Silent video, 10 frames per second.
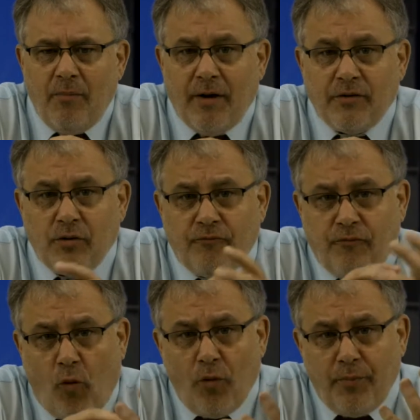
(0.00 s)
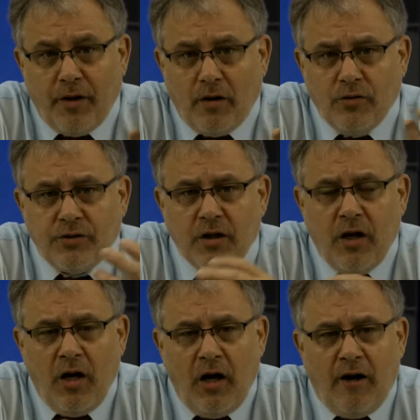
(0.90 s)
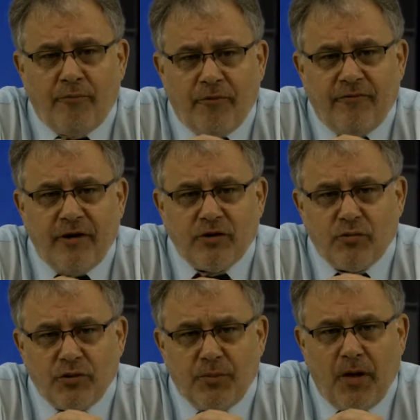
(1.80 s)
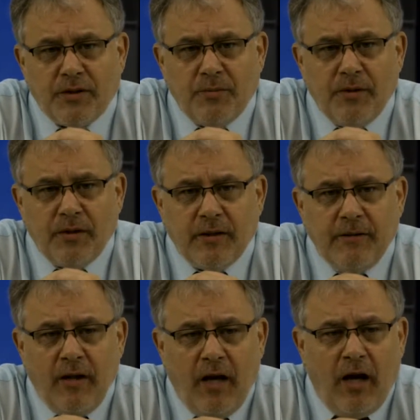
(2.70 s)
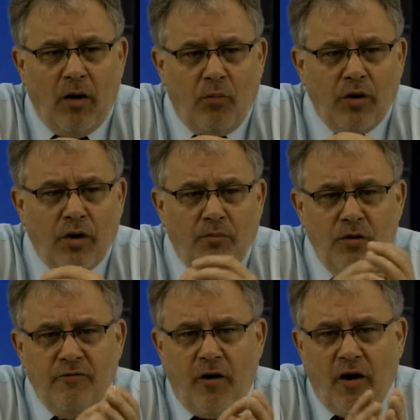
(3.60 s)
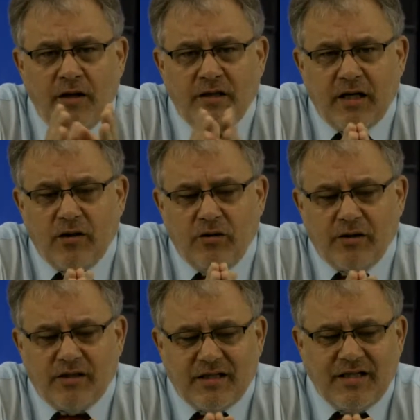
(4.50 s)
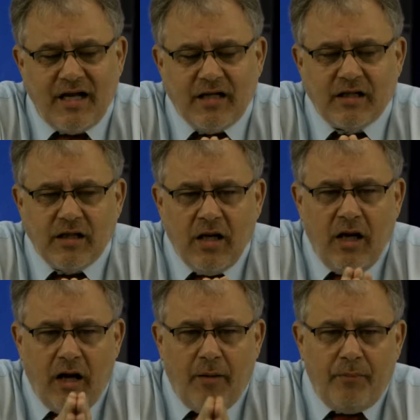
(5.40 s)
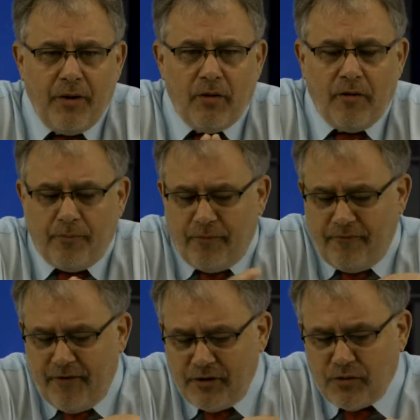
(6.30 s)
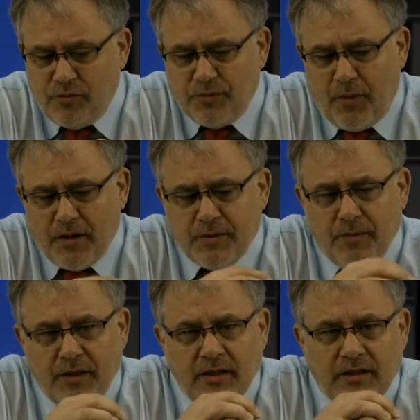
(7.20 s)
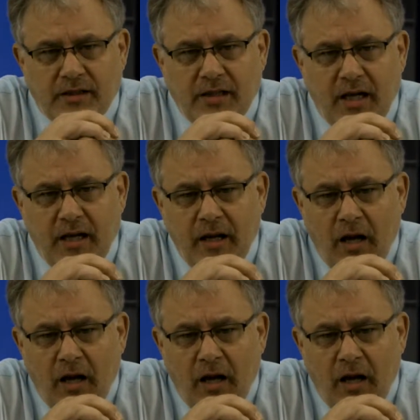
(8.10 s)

about the 4 pillars of professional responsibility. We're going to move on and take a look at the second pillar of professional responsibility today.